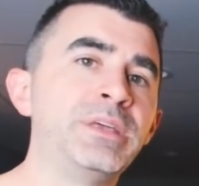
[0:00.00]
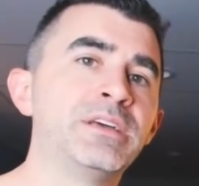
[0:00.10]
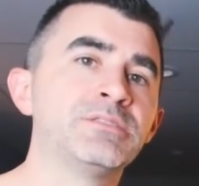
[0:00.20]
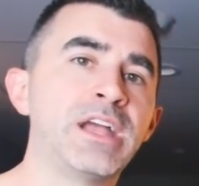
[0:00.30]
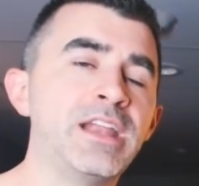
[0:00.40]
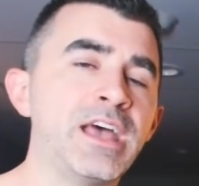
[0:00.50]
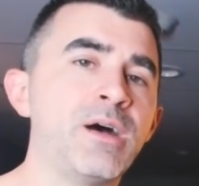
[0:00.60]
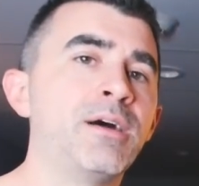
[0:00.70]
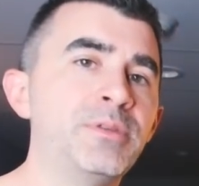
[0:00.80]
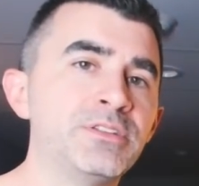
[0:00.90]
because right
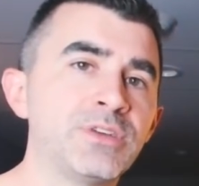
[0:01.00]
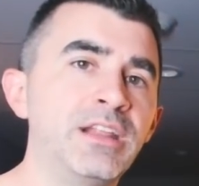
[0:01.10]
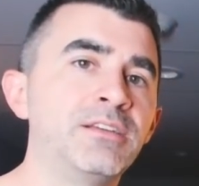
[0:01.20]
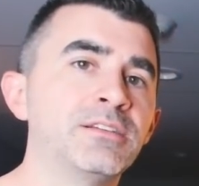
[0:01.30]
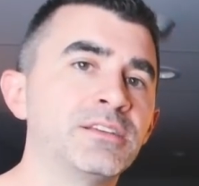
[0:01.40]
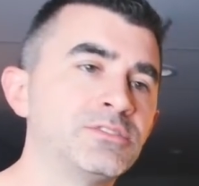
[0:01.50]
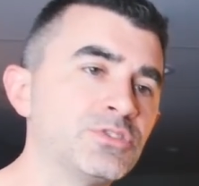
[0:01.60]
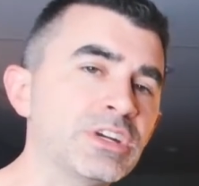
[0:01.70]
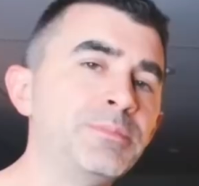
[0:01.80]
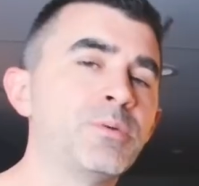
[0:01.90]
now I've been trading
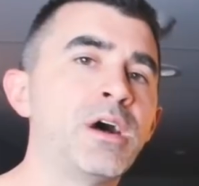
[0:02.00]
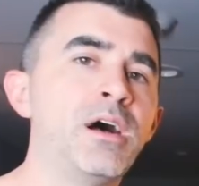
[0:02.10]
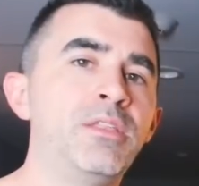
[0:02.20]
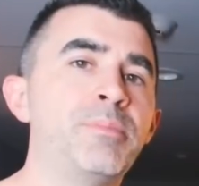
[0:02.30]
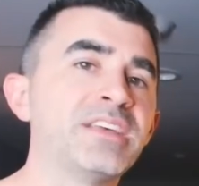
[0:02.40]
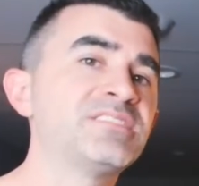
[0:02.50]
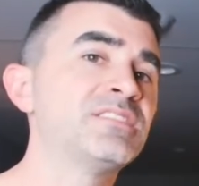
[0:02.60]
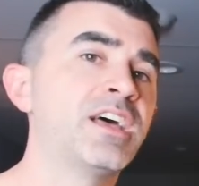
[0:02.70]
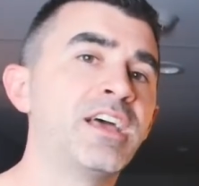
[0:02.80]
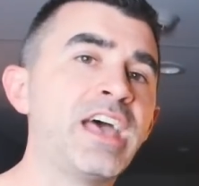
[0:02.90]
extremely well, the
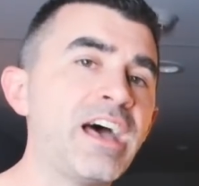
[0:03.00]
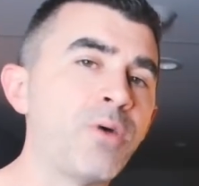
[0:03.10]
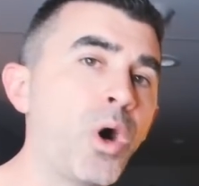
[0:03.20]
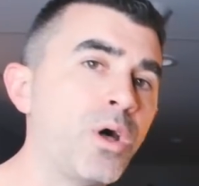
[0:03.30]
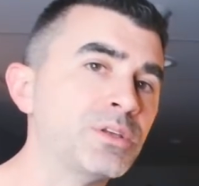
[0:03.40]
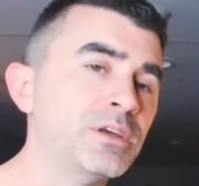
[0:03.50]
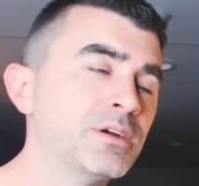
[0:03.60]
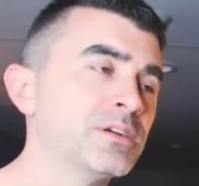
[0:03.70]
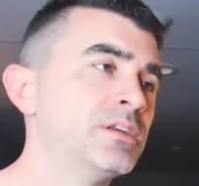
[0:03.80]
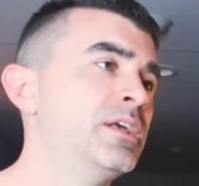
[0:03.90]
best I have all
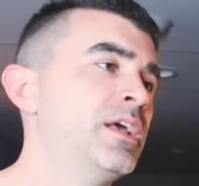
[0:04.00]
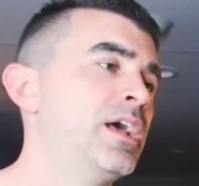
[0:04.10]
year.